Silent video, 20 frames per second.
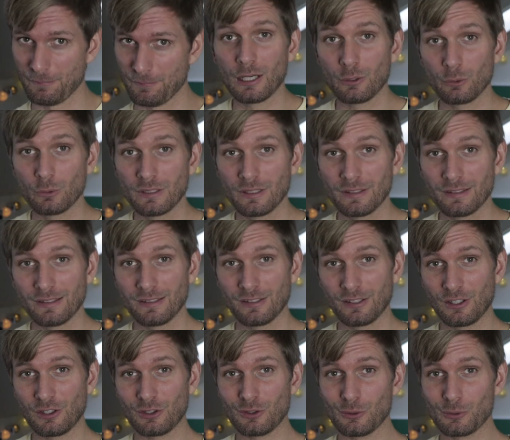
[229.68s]
I will
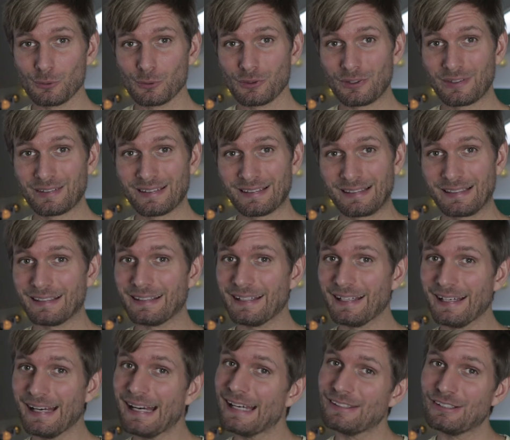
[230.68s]
use
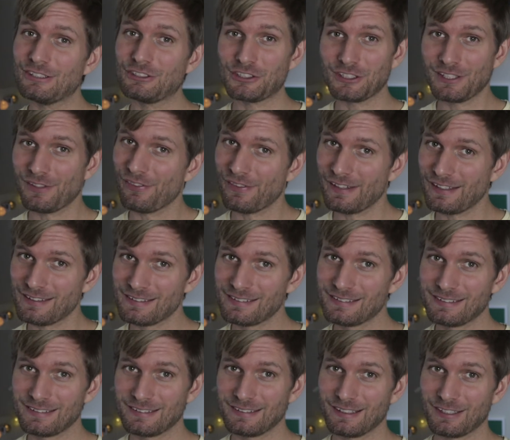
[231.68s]
the energy in
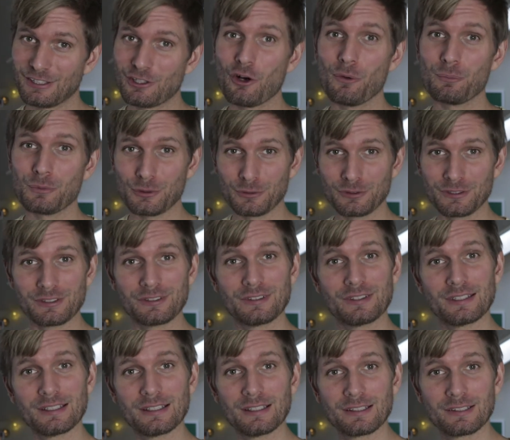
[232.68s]
this uh,
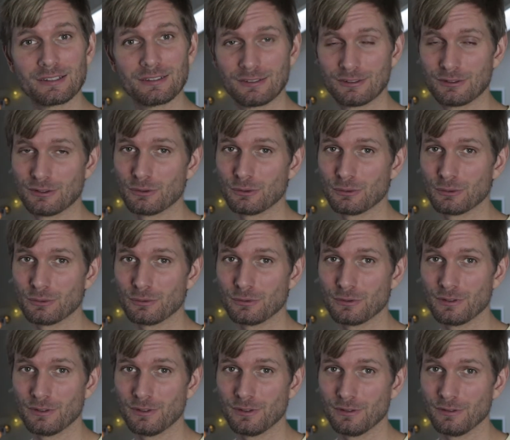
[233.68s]
community
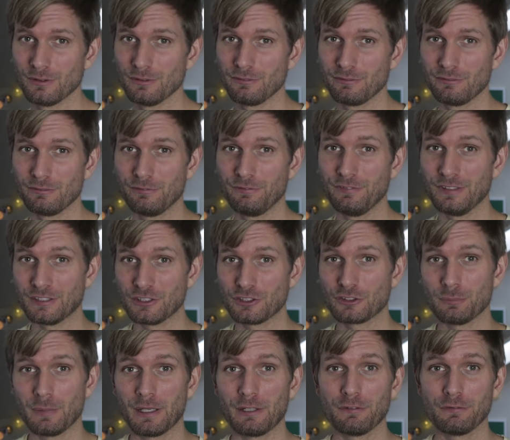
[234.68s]
to uh,
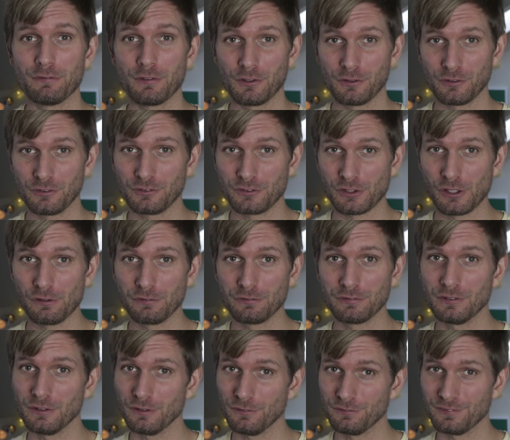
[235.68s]
finish my first
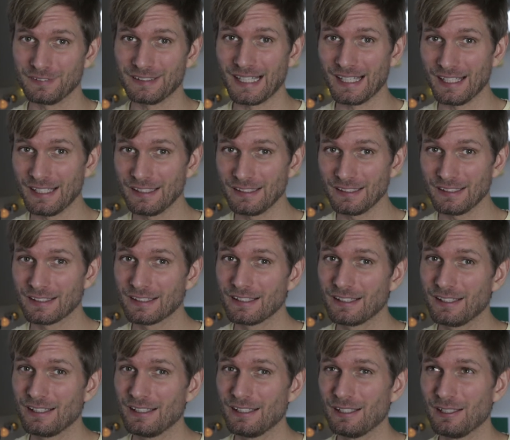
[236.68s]
draft of Där.
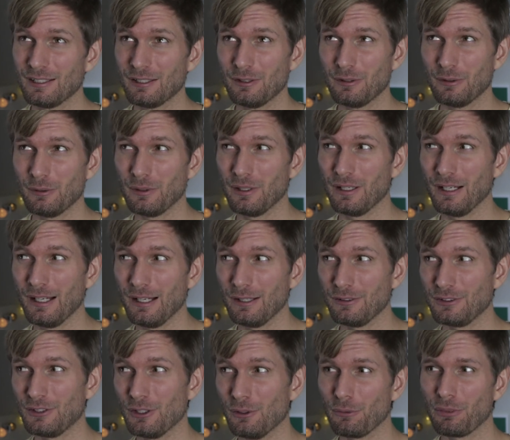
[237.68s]
I
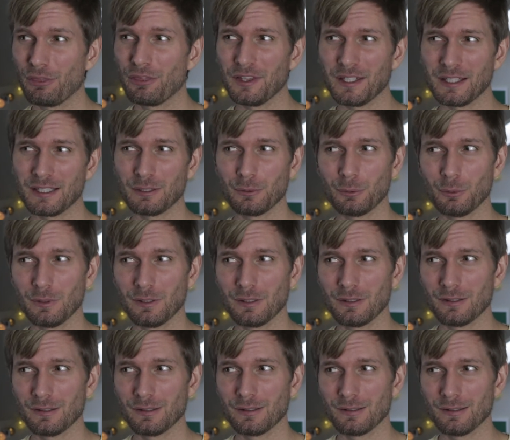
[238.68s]
don't think it
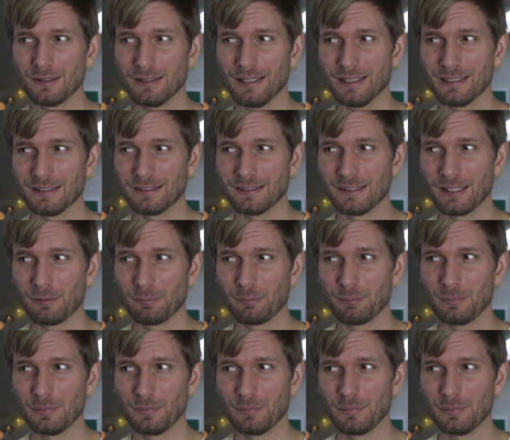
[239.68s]
will end up